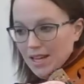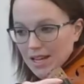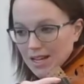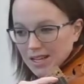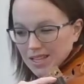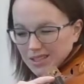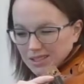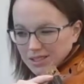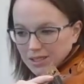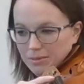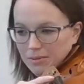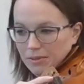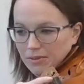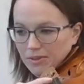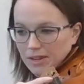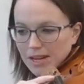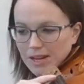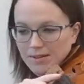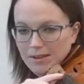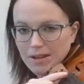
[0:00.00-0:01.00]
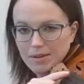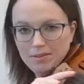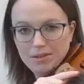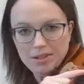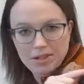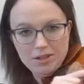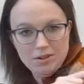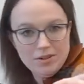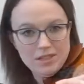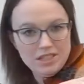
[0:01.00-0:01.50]
And here's number 5. I'm going
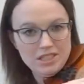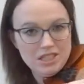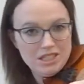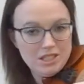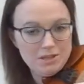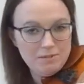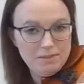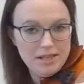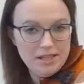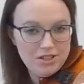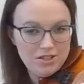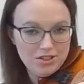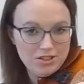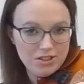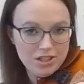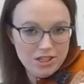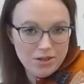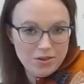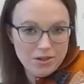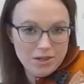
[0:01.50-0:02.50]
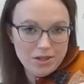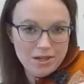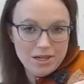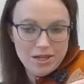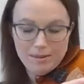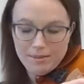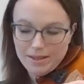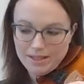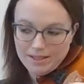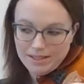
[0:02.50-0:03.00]
to go a smidge slower
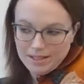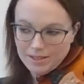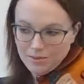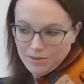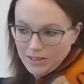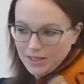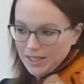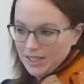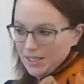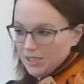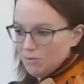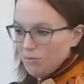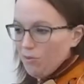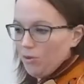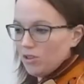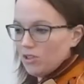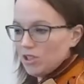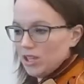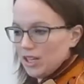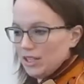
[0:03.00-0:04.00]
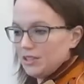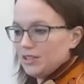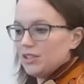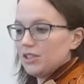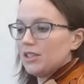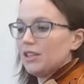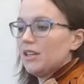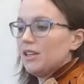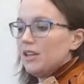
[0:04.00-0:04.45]
because this one is more challenging.